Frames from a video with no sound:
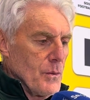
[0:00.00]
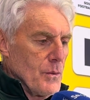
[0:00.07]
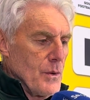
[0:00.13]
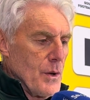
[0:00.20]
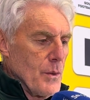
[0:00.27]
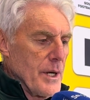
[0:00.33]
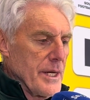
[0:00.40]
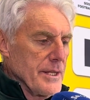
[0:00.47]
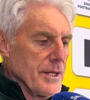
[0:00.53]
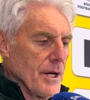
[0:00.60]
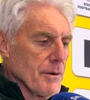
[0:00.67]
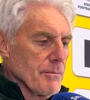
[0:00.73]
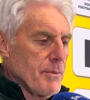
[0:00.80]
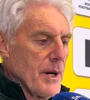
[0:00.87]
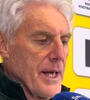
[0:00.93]
we went
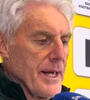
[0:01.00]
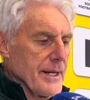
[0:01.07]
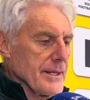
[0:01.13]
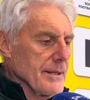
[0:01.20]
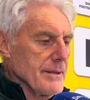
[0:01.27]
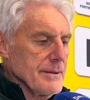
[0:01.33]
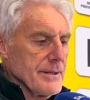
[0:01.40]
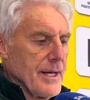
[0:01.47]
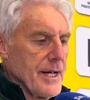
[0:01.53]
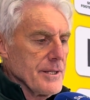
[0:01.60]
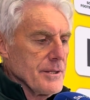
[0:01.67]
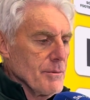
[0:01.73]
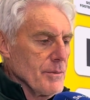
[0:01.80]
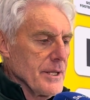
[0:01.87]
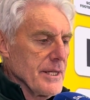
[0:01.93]
on playing
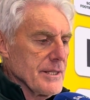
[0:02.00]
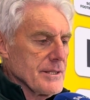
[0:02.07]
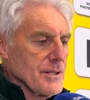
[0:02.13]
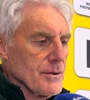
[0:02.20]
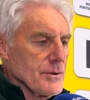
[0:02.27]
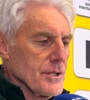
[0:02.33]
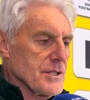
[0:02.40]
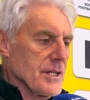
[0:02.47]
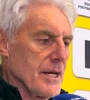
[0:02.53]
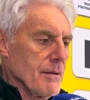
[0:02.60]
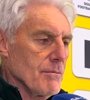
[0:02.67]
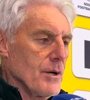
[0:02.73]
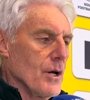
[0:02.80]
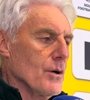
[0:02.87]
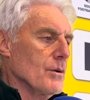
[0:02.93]
90 minutes on the
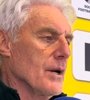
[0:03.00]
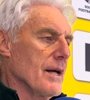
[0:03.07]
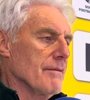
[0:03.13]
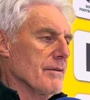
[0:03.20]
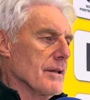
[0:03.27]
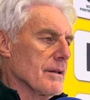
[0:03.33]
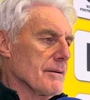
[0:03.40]
same low level.